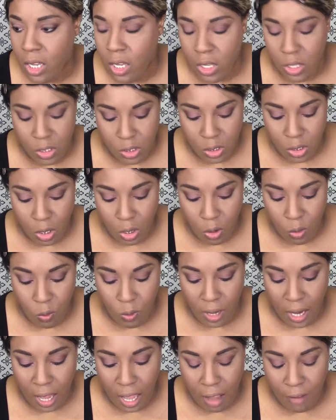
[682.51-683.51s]
So what
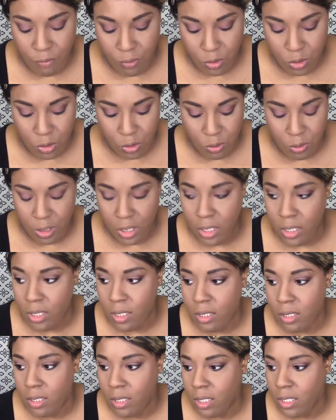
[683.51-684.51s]
I have to do
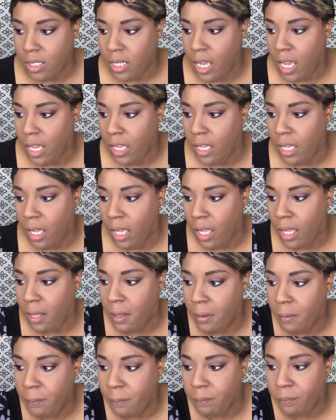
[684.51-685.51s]
is take
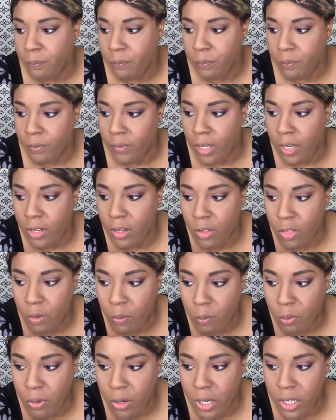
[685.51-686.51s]
another
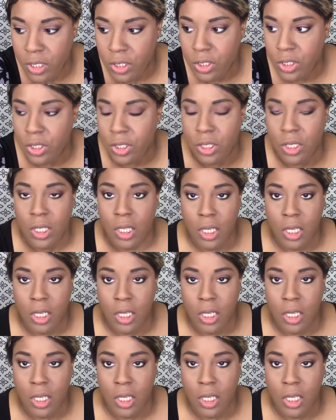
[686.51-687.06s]
brush